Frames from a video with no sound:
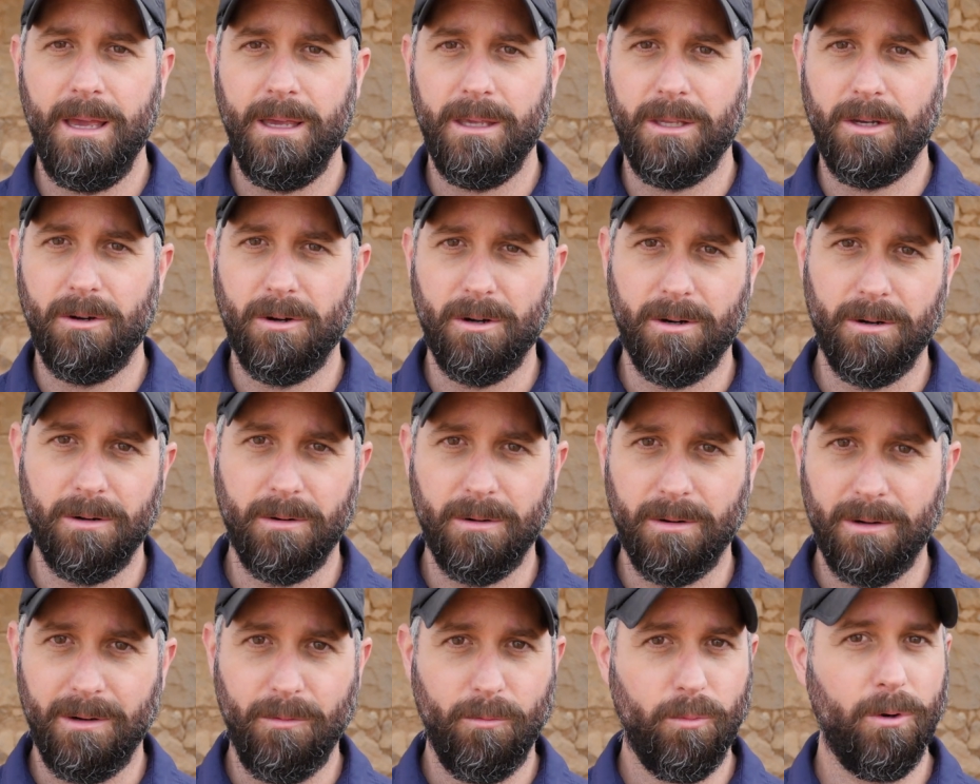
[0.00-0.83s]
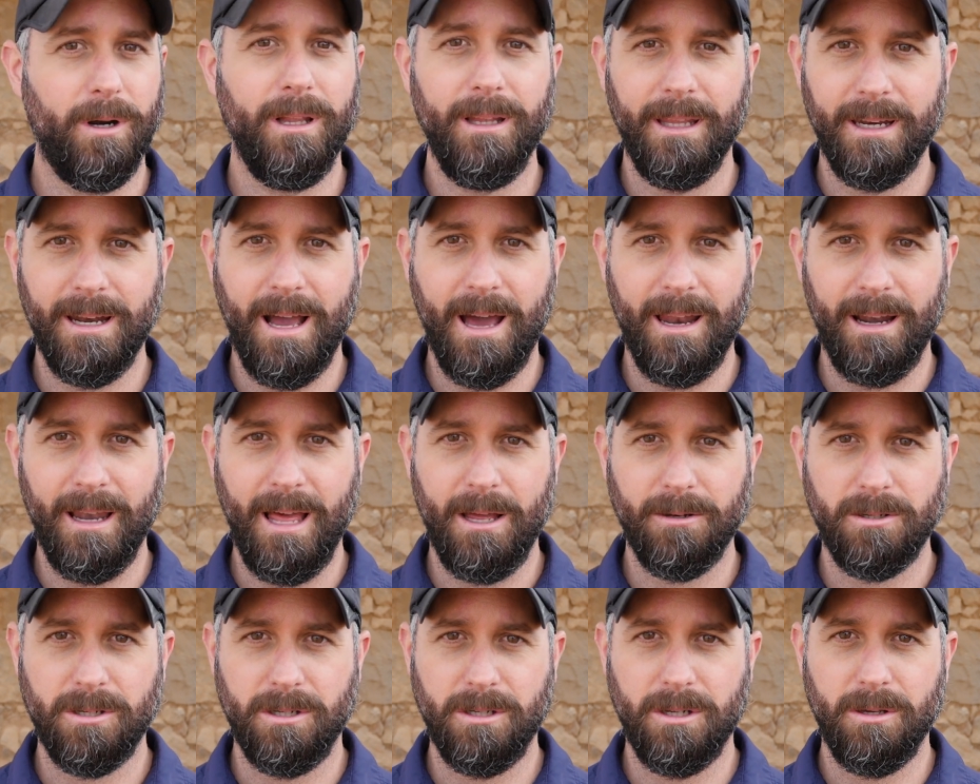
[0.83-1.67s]
You're really not
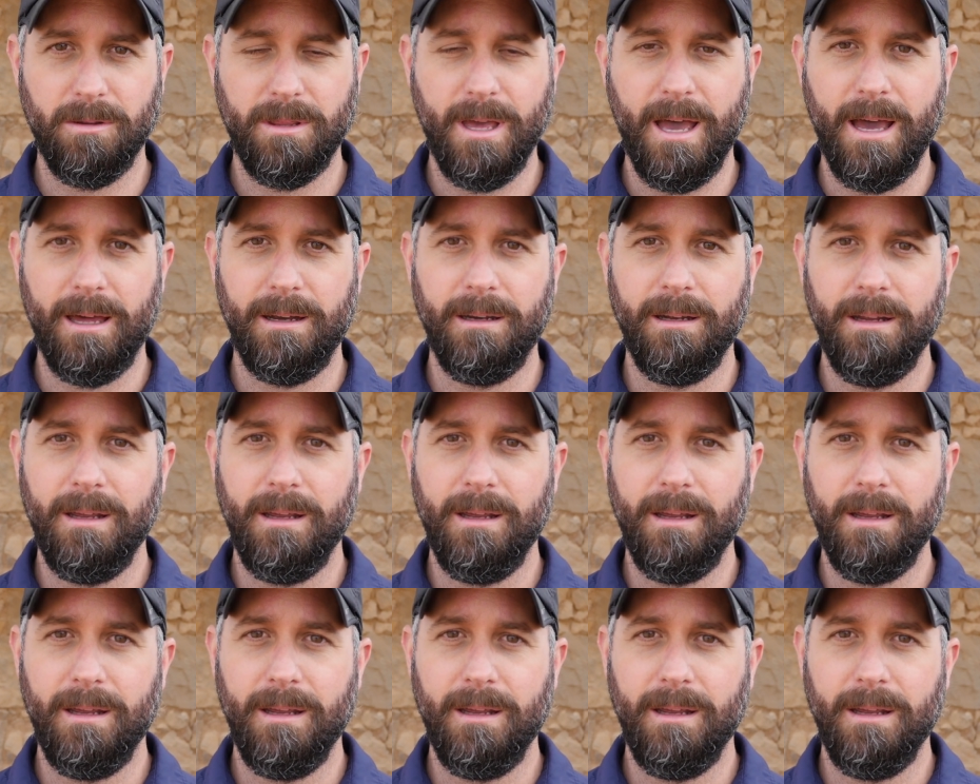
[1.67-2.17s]
allowed to do that.